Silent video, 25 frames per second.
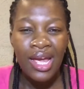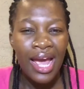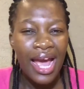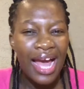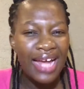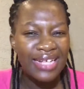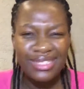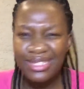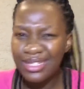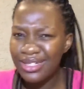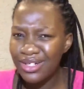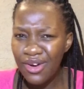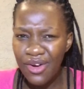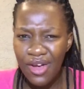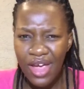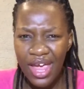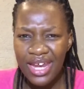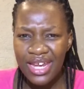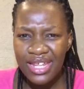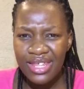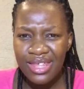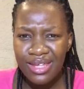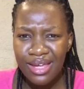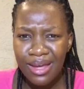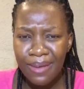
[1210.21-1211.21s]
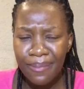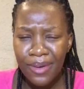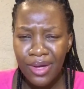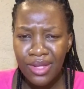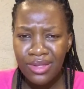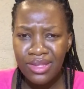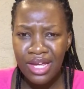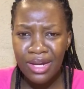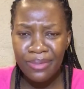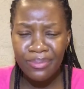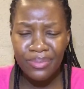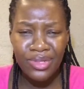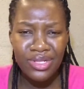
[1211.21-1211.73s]
I didn't know anything about
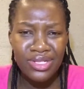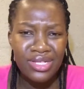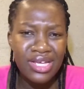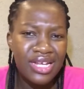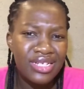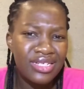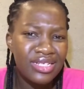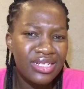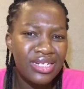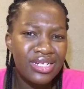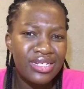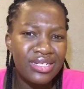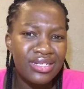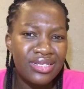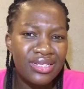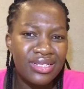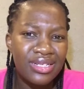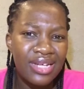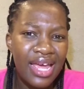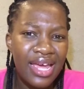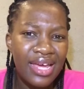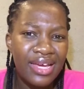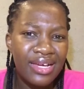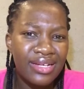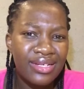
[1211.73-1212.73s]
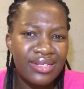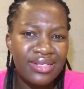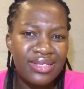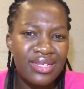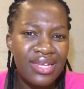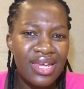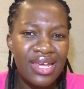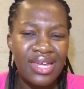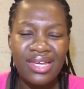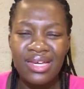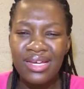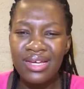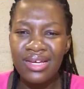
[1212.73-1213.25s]
that because I didn't like
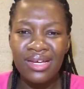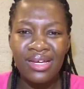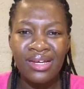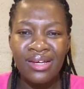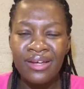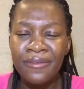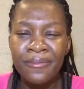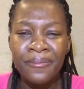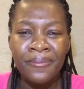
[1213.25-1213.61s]
take